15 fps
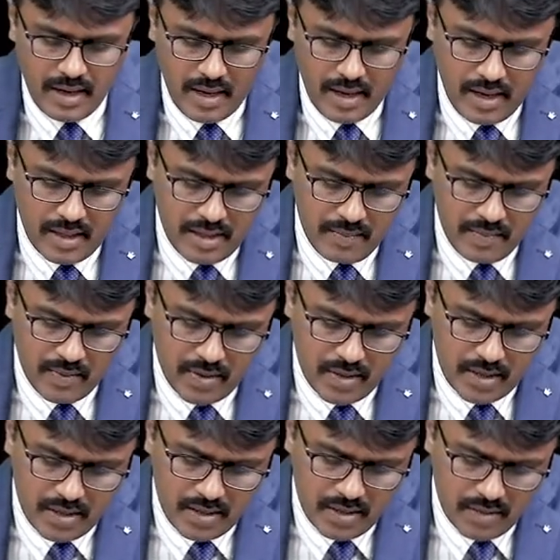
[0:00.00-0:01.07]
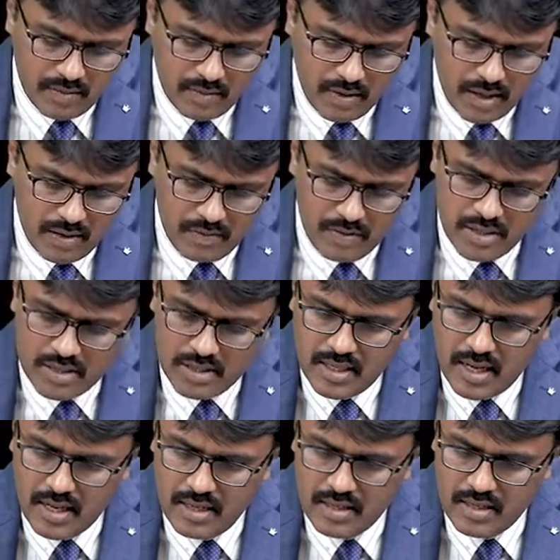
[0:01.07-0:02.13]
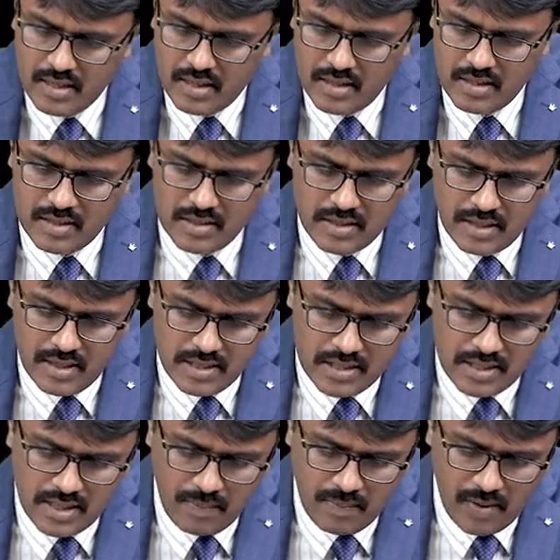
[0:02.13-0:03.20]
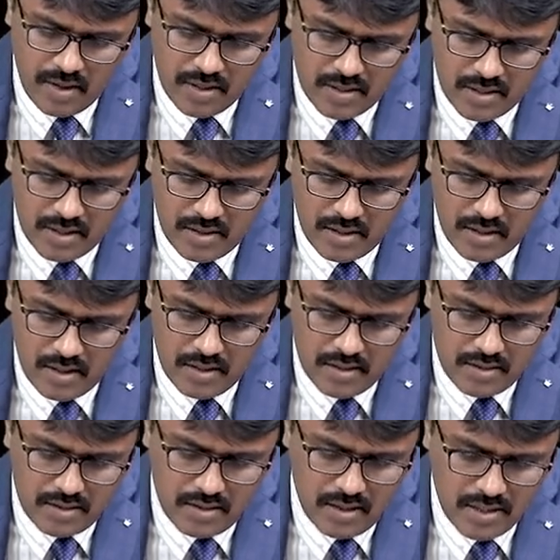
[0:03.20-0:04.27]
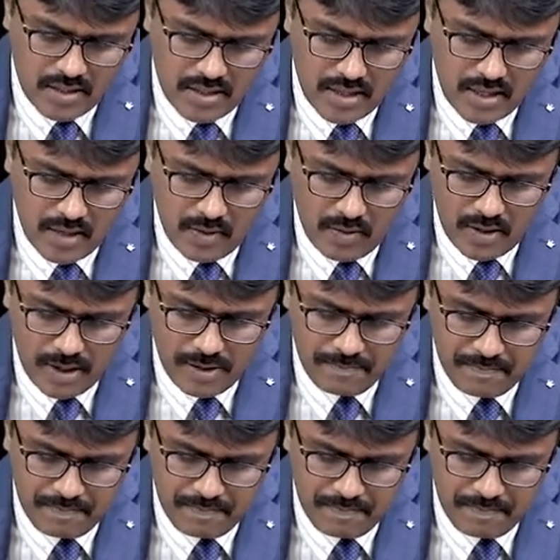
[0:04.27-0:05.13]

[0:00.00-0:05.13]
Another important one which can increase the HCl production is acetylcholine.